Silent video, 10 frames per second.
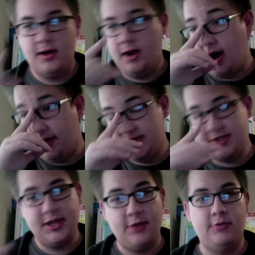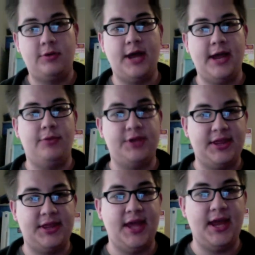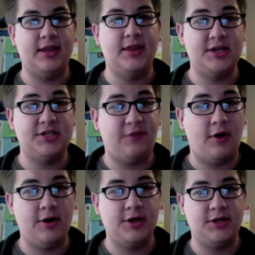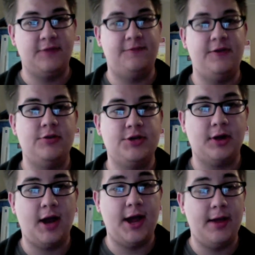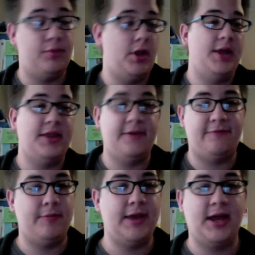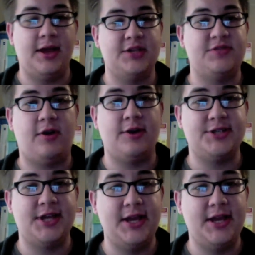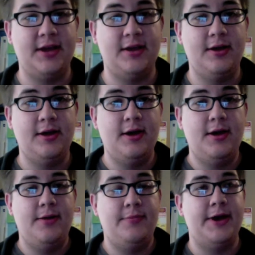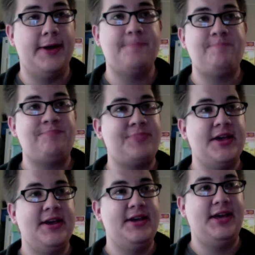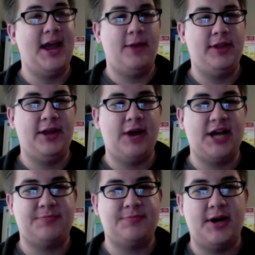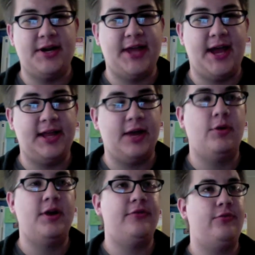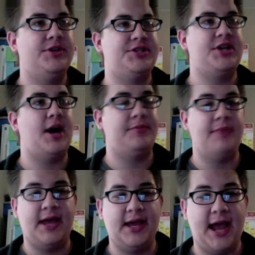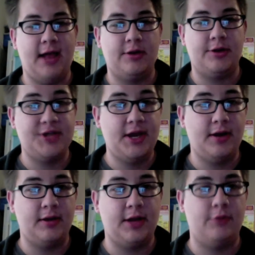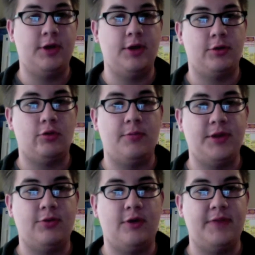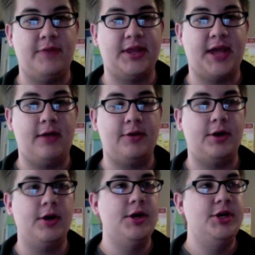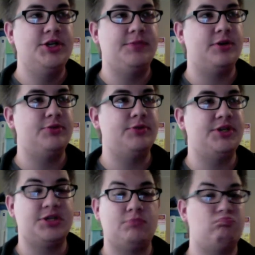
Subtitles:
Obviously, they were able to think this far into the future. I applaud them for making it as far as they did. But you can't really grasp onto that. Like, what if we stopped making calendars here? Like, you know, the Roman 12-month calendar. Suppose we just